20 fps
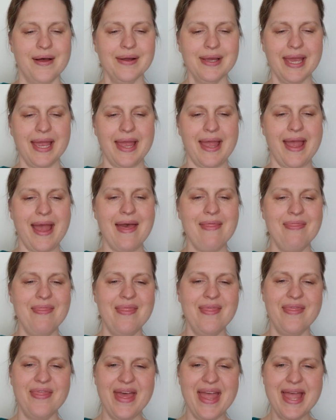Okay,
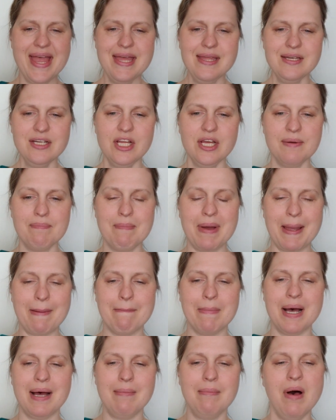and then my
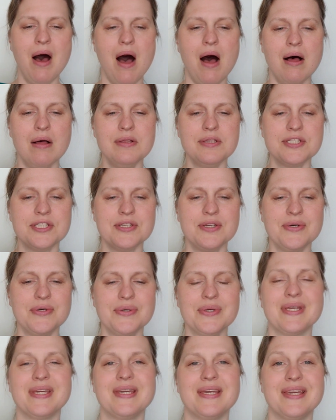mom
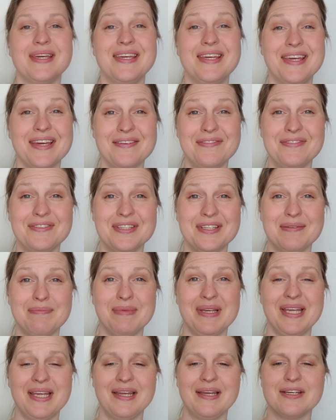also gifted
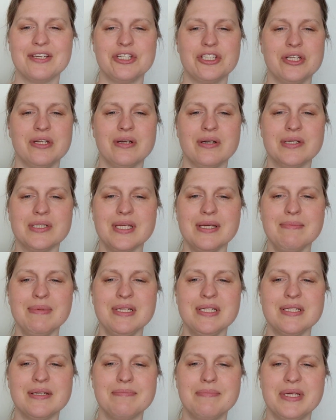me, because she knows I'm
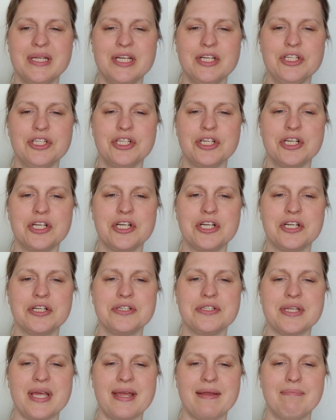into
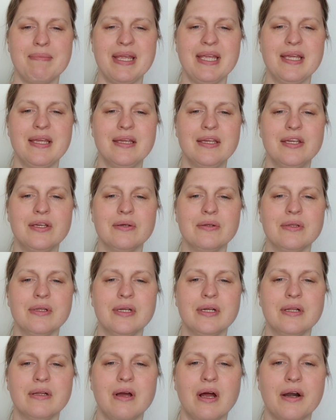miniatures and making cute
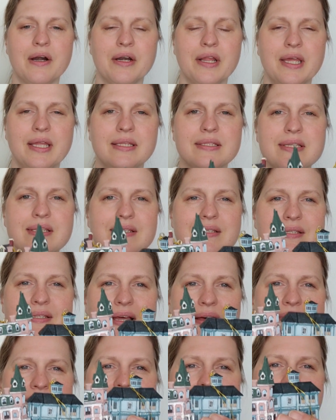little gardens and
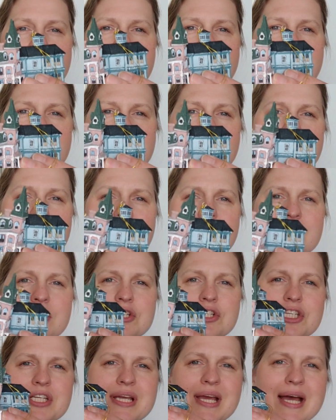stuff.
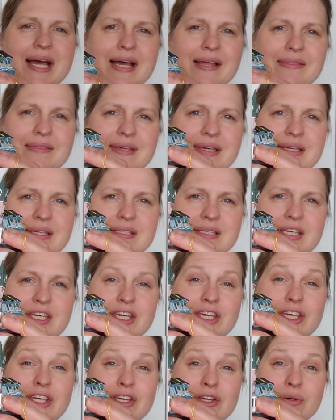She had these
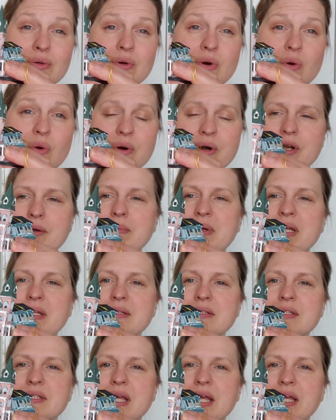cute
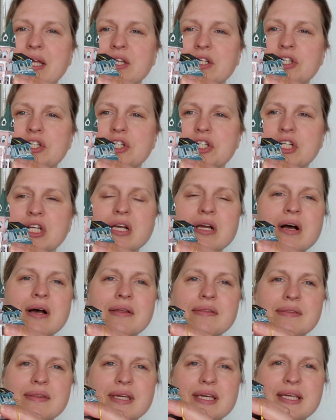ornaments and she
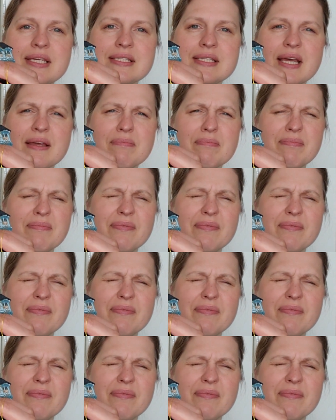got these, I